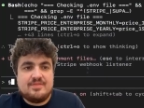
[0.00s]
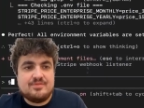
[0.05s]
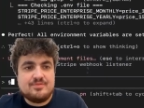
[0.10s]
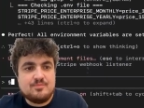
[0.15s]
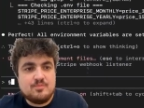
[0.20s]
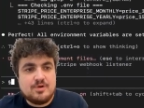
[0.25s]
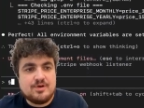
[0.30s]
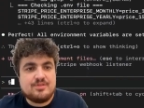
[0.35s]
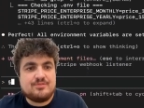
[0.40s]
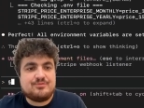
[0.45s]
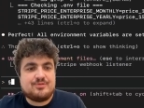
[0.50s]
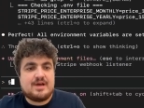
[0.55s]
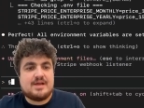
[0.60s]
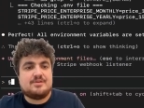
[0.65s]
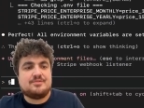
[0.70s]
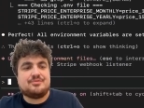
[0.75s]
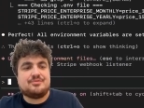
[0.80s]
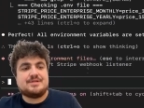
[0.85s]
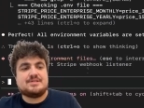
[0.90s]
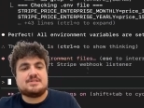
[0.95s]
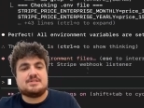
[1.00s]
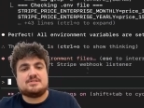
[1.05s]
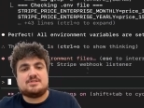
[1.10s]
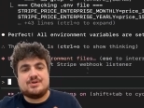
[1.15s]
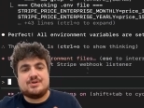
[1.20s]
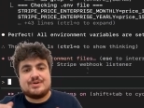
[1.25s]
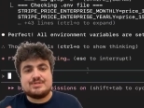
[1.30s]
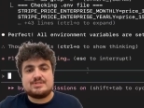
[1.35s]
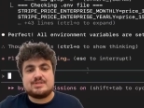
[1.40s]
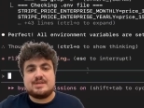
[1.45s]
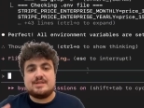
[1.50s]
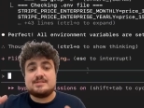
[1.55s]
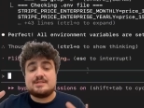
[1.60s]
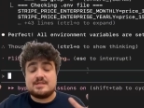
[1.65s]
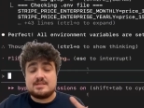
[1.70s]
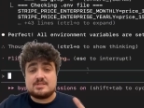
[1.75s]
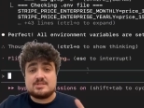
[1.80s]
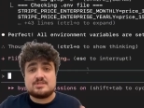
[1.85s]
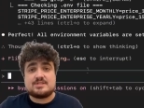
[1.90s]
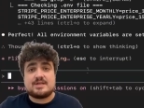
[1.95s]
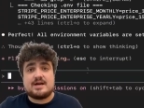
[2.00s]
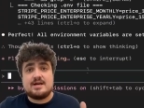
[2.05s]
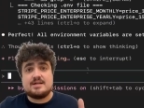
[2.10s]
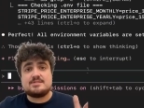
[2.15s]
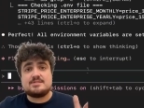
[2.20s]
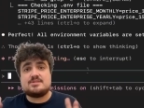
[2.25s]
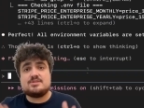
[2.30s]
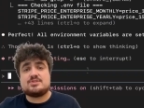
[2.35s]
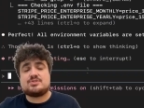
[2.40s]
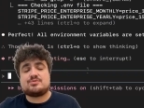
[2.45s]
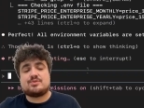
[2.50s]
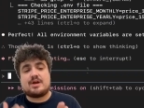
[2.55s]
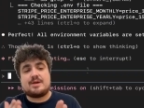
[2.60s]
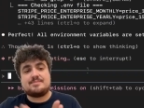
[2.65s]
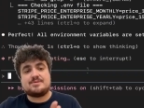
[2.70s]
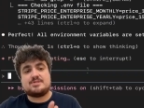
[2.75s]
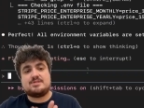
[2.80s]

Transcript: And then one of the final things it does is it starts the